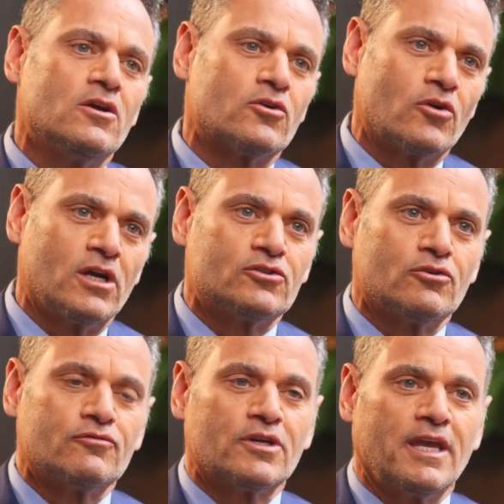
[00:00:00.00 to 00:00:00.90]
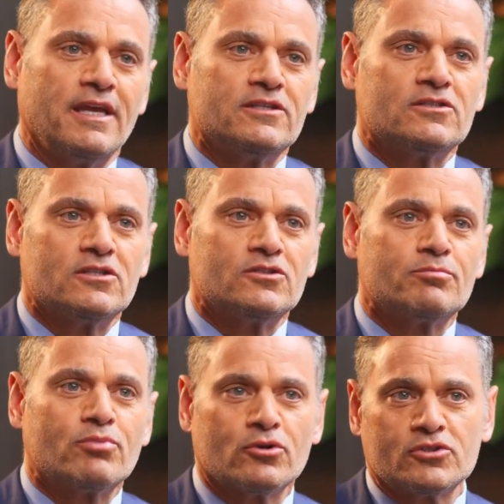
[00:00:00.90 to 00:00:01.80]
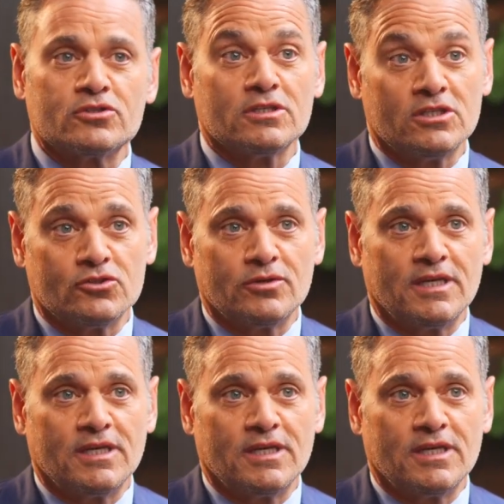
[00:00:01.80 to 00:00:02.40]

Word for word: crossover cases, personal injury